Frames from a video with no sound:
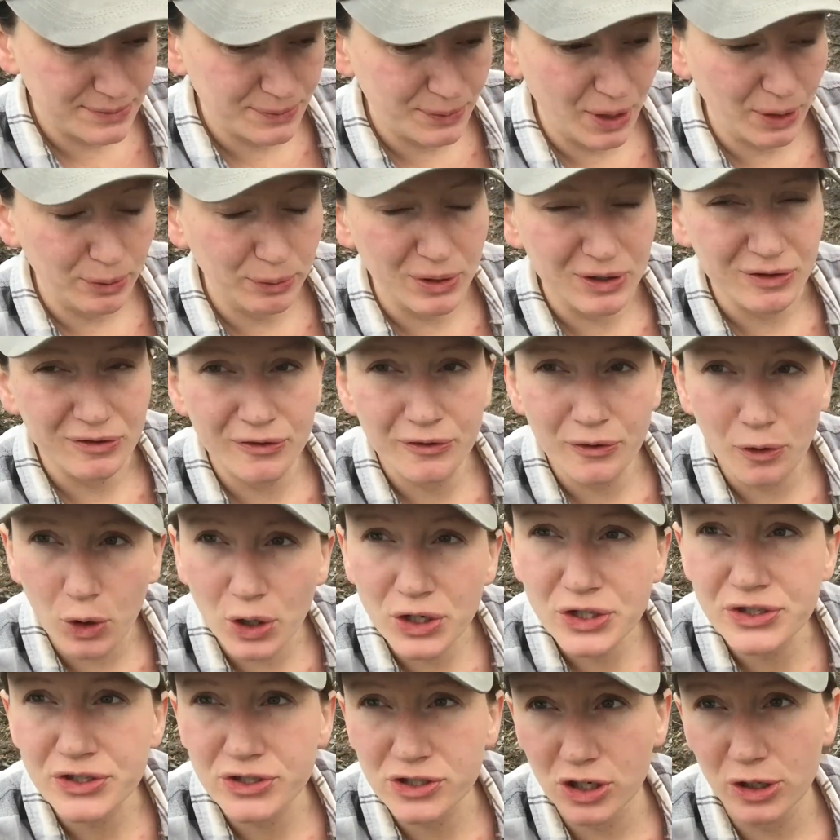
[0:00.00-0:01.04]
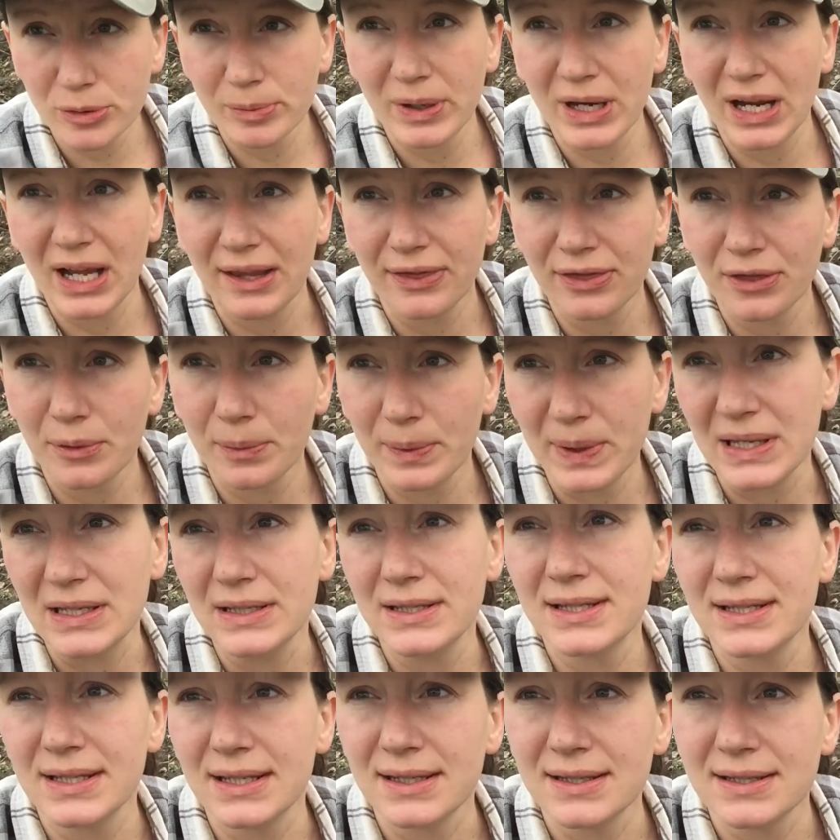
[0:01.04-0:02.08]
where we force germinate the weed
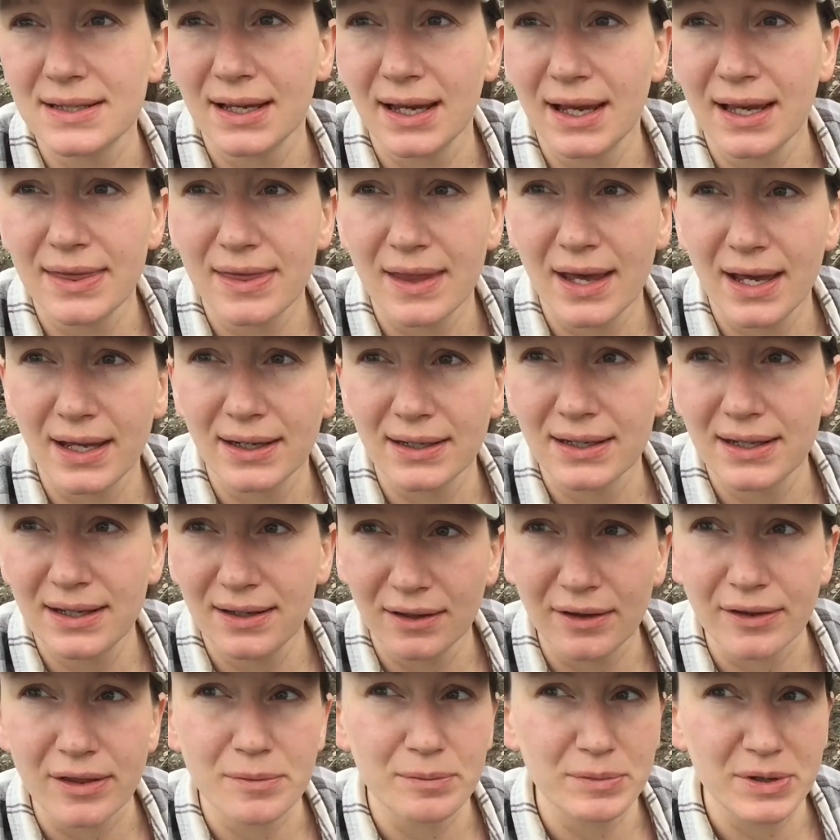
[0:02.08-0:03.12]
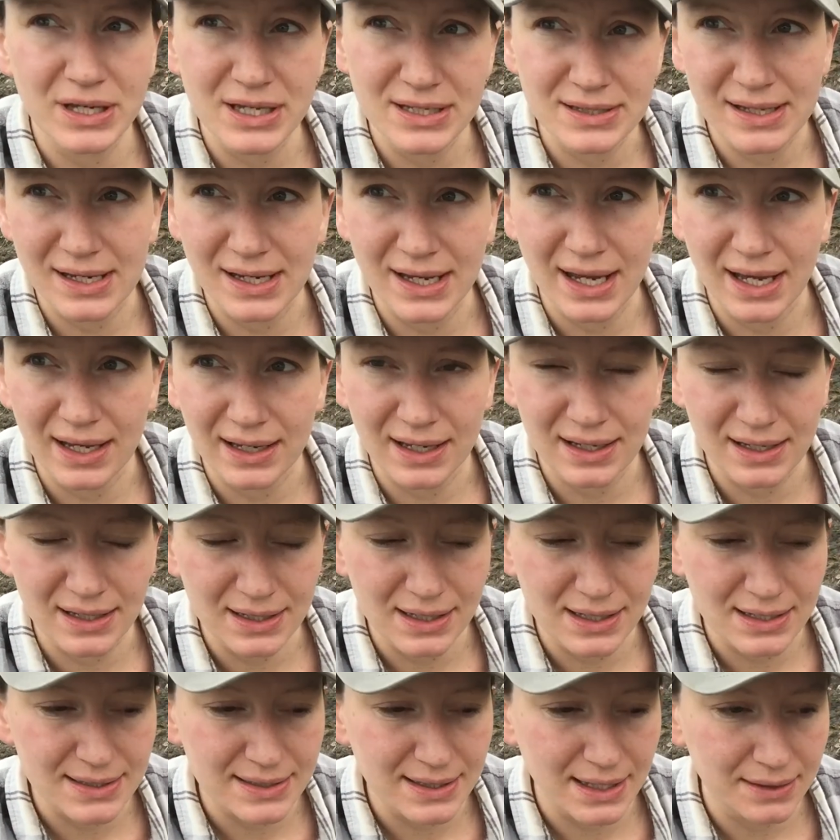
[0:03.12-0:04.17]
seeds and then kill them because they can't get
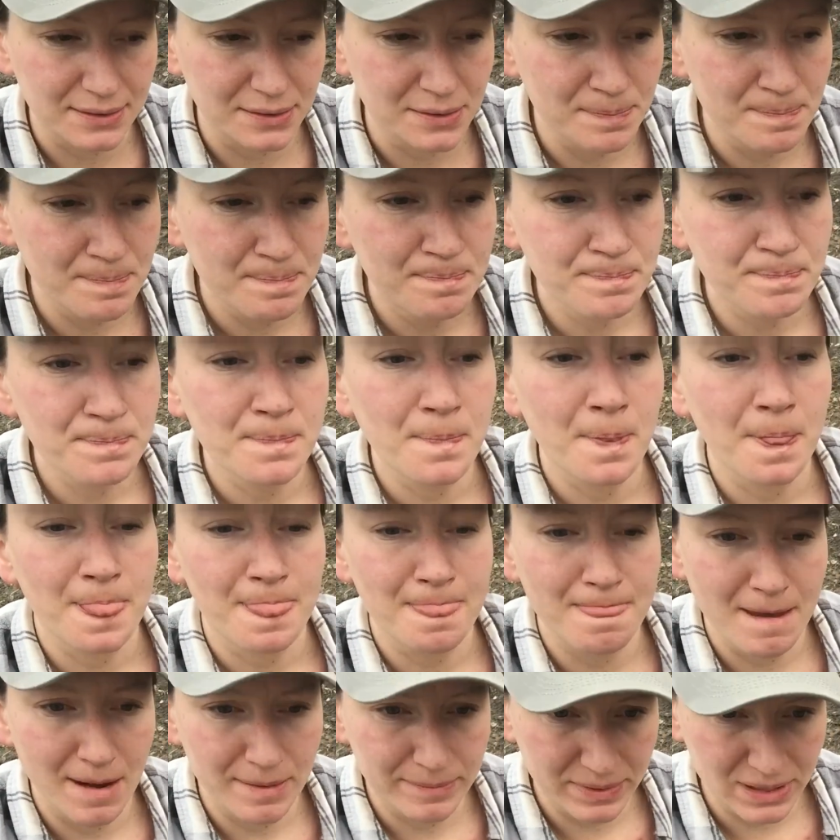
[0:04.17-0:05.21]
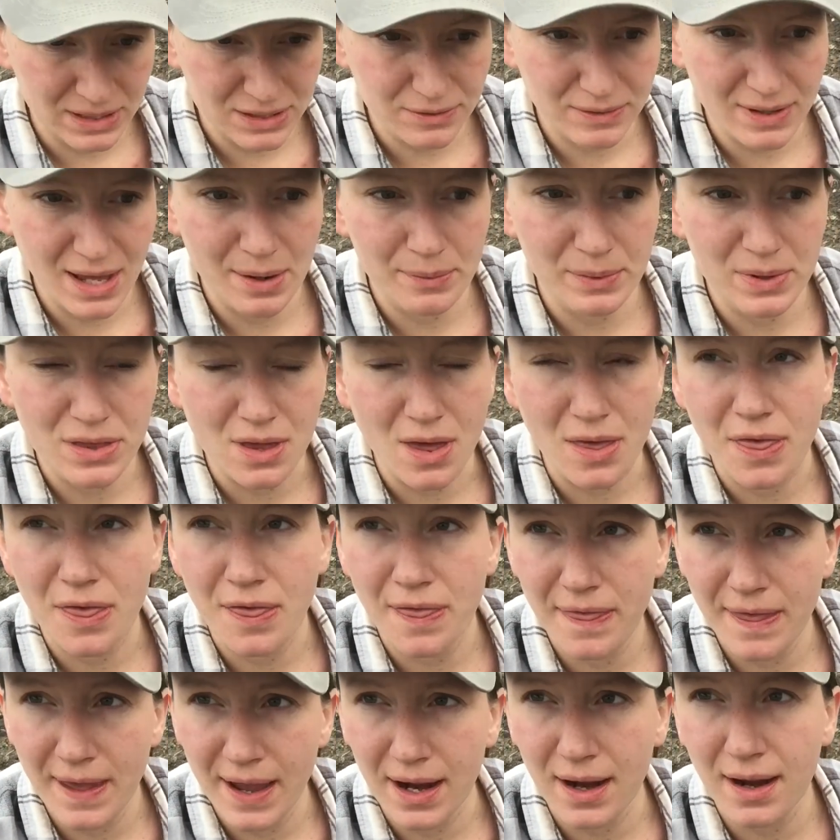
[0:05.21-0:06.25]
any sun. And we do that with a
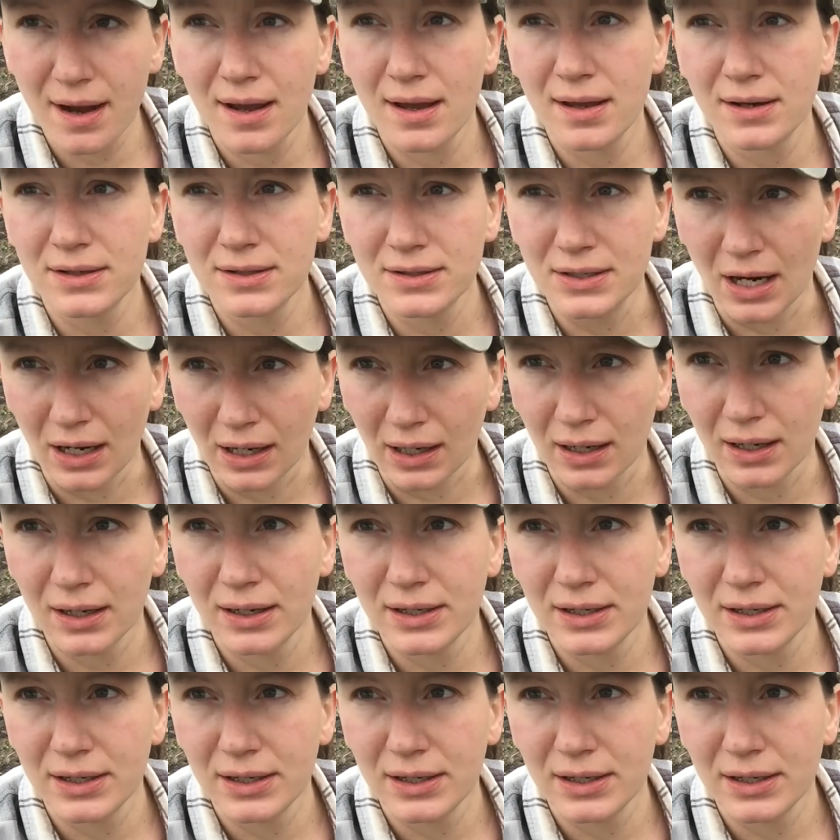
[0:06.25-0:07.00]
thick, dark